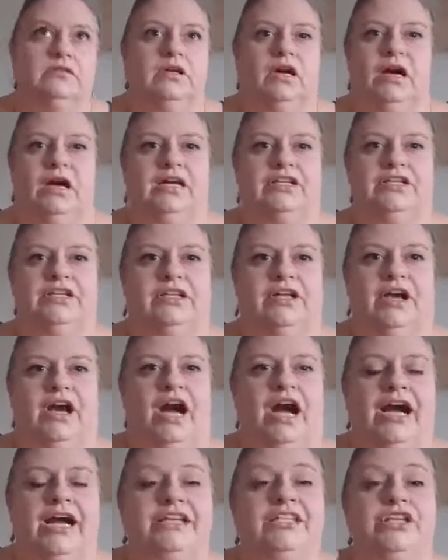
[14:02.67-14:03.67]
I don't know,
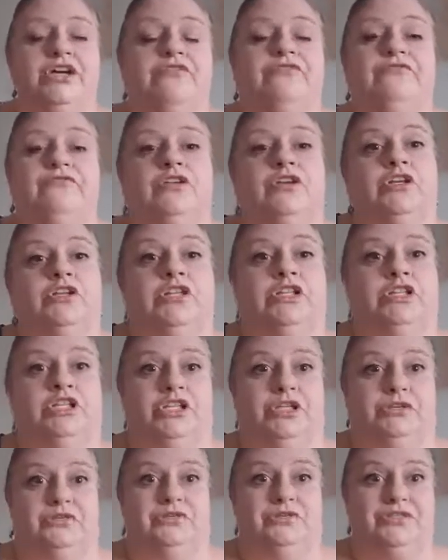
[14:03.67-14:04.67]
I don't follow the
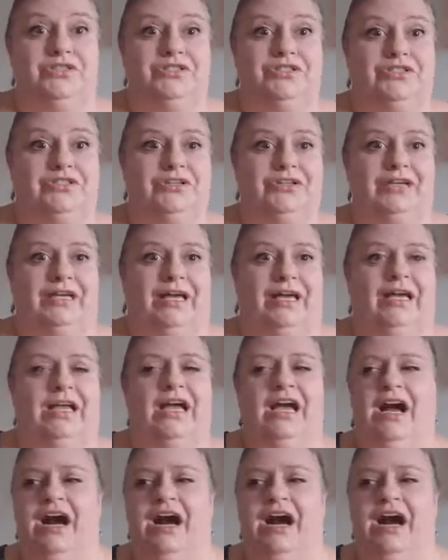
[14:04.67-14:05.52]
news, okay?